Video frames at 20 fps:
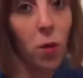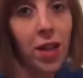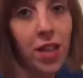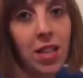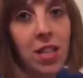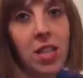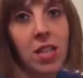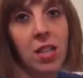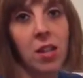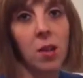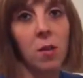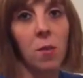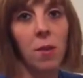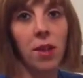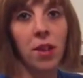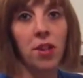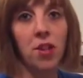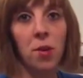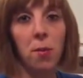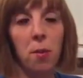win some when
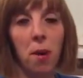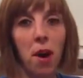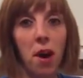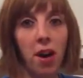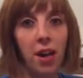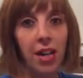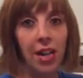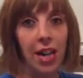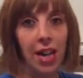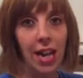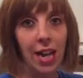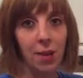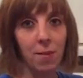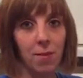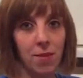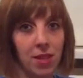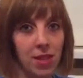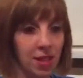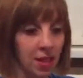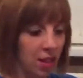I do party
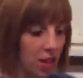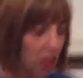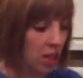games.